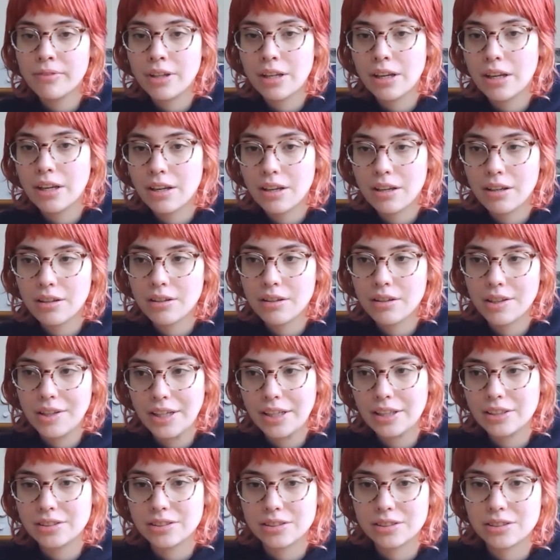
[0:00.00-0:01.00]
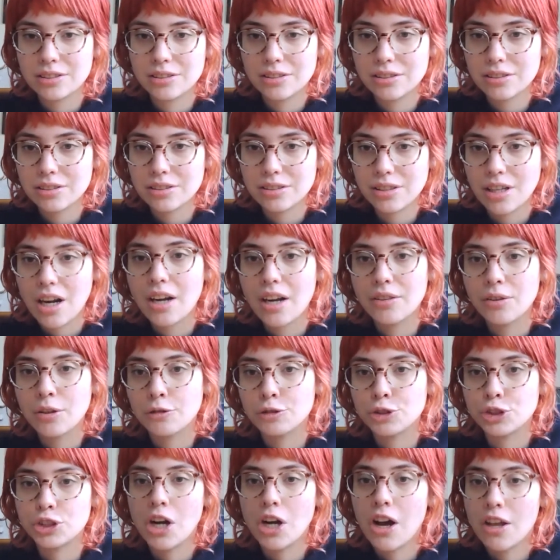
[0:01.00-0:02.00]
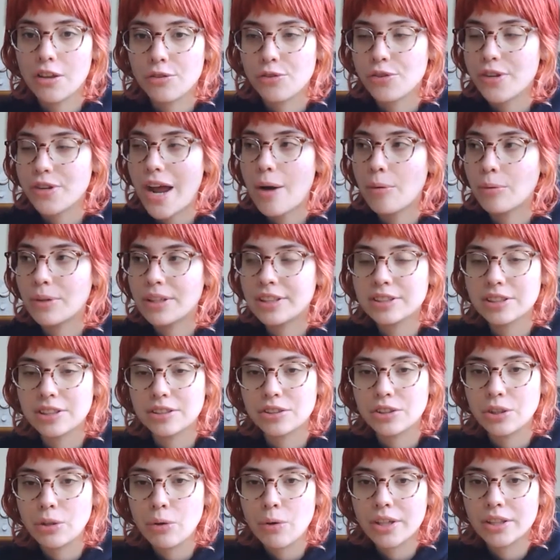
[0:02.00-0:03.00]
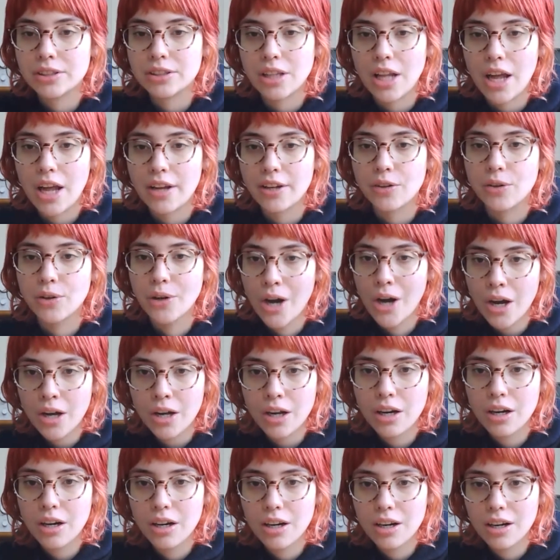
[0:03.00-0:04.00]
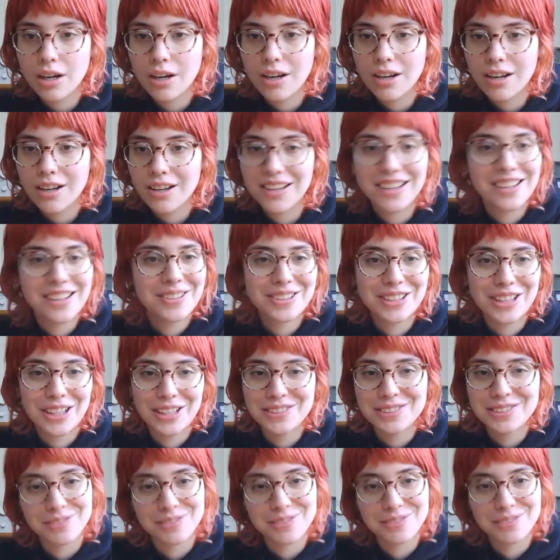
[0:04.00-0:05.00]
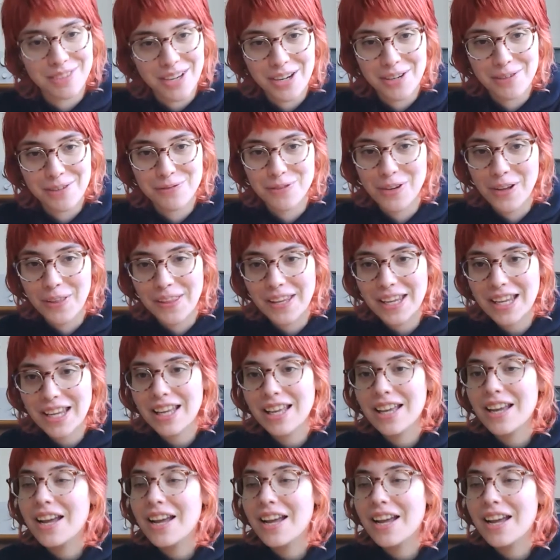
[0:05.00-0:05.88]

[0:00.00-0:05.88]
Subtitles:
the least kind of genre that we listen to is like rock, which is very funny.